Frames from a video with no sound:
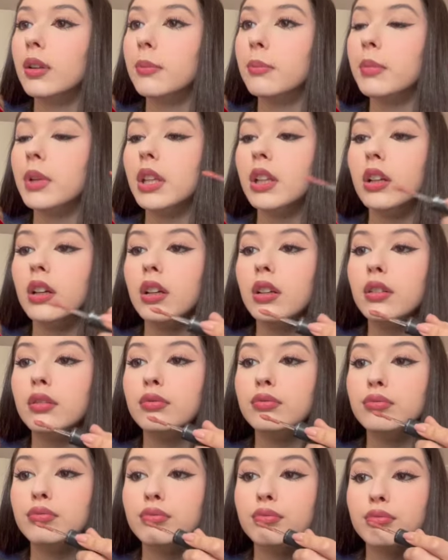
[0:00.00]
the middle,
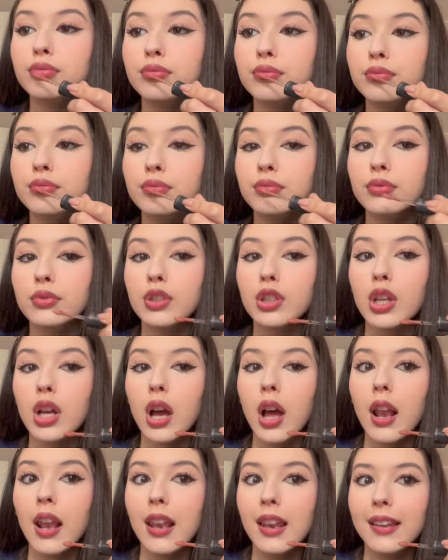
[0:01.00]

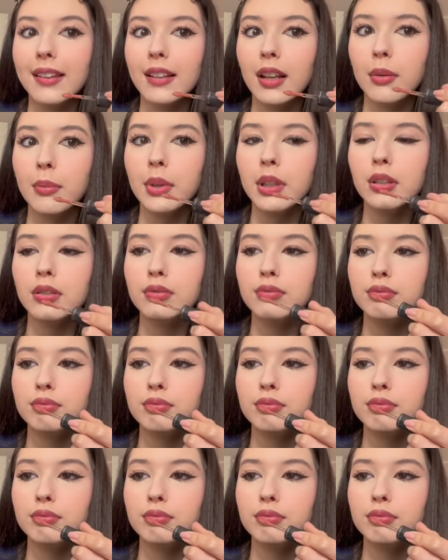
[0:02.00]
a little bit,